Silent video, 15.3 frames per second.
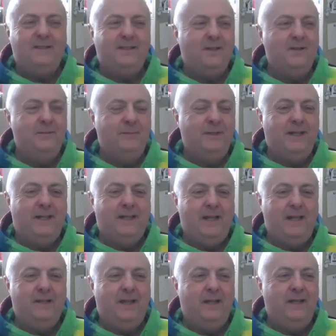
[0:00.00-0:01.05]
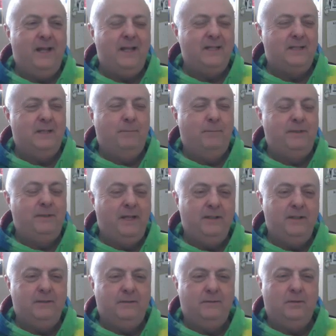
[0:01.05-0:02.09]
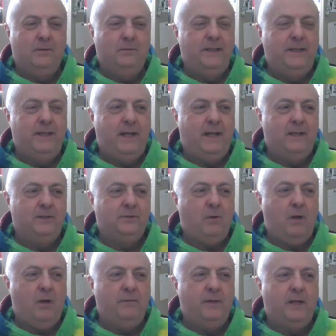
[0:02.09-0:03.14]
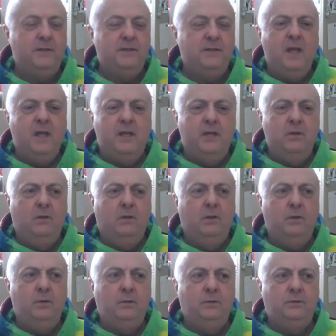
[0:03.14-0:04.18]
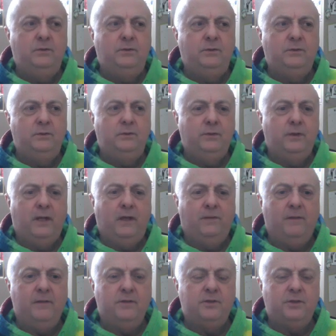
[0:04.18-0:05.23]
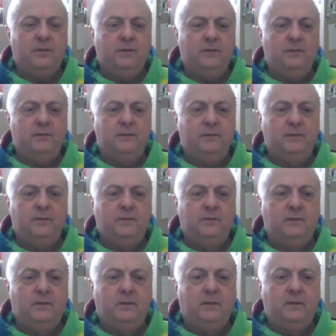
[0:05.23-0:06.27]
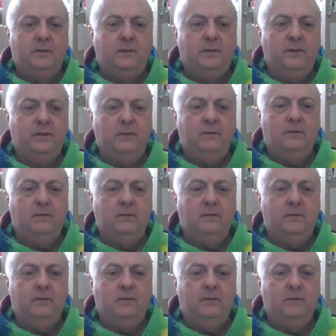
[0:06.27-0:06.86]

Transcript: going to be that has the potential to be catastrophic because you lose your health insurance. Do Correct.